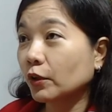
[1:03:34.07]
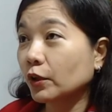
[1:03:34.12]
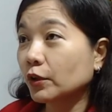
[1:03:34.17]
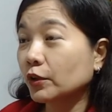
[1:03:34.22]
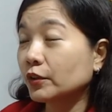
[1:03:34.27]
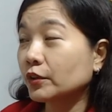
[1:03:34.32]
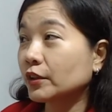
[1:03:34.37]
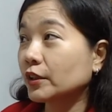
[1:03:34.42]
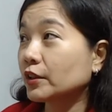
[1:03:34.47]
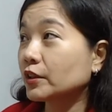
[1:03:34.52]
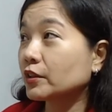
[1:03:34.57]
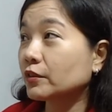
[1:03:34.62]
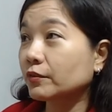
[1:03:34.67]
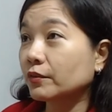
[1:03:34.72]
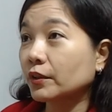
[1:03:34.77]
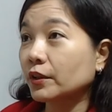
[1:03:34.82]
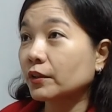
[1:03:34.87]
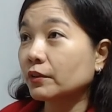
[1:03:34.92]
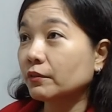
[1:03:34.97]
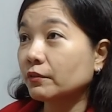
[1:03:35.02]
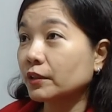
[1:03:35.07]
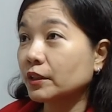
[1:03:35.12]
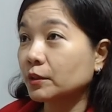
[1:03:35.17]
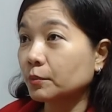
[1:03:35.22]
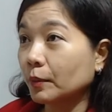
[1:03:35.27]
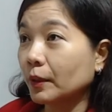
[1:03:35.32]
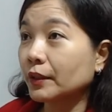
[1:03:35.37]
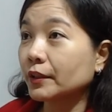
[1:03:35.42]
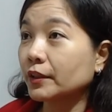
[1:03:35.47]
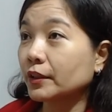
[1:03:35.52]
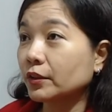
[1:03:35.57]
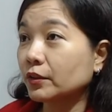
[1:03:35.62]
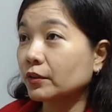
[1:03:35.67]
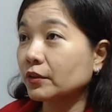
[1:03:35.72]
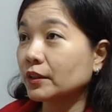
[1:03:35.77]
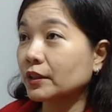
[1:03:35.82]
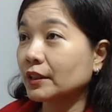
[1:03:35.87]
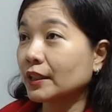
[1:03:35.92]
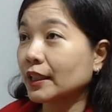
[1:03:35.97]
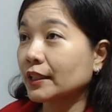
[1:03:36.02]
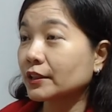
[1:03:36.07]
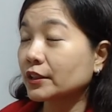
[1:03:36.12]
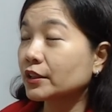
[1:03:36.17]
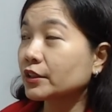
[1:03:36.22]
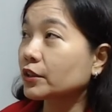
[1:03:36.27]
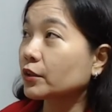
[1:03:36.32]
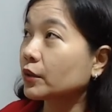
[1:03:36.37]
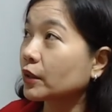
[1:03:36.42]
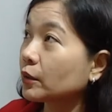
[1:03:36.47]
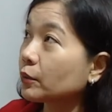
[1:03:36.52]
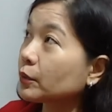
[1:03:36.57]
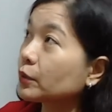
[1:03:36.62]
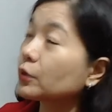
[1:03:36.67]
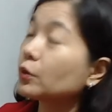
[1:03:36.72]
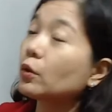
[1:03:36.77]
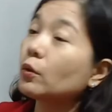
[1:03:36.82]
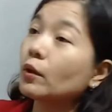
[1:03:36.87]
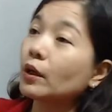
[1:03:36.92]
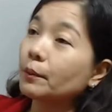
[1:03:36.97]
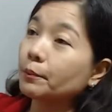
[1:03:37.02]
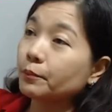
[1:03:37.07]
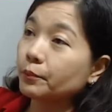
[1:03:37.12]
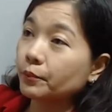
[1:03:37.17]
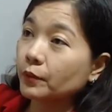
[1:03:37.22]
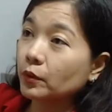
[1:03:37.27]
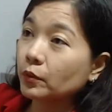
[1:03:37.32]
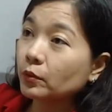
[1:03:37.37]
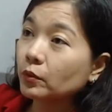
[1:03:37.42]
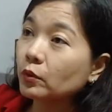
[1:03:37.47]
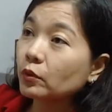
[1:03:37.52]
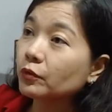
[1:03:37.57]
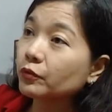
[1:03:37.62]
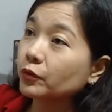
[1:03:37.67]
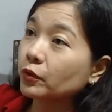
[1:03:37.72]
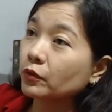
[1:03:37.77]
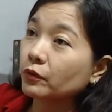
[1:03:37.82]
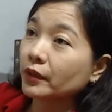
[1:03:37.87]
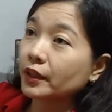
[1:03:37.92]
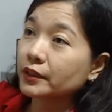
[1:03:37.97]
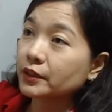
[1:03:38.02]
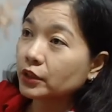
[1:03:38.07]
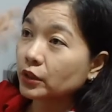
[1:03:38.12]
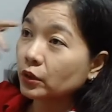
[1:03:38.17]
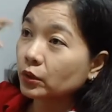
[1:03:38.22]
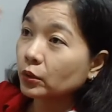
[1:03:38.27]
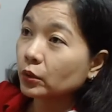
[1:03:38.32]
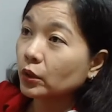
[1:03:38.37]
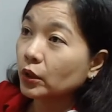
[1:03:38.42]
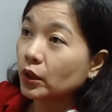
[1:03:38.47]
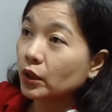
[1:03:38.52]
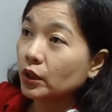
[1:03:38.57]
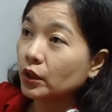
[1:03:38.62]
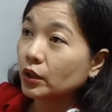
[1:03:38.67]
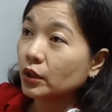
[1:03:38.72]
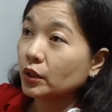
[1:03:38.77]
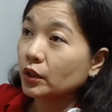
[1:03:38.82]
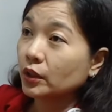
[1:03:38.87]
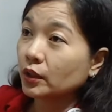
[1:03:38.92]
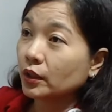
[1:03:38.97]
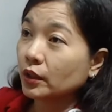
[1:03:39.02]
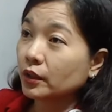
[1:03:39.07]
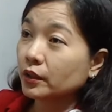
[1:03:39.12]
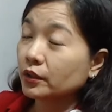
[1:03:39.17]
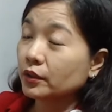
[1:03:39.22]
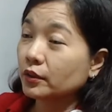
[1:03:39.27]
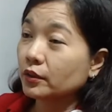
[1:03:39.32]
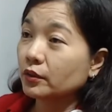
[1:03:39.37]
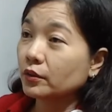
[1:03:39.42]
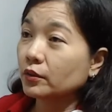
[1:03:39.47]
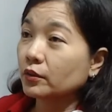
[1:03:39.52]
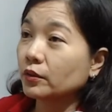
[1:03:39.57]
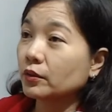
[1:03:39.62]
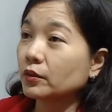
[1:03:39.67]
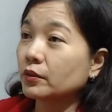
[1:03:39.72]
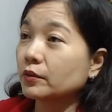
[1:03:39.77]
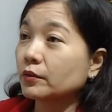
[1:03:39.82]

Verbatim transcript: volunteers for responding to disaster. So, he would go up the roof to mm-hmm. rescue. So, you dog. rode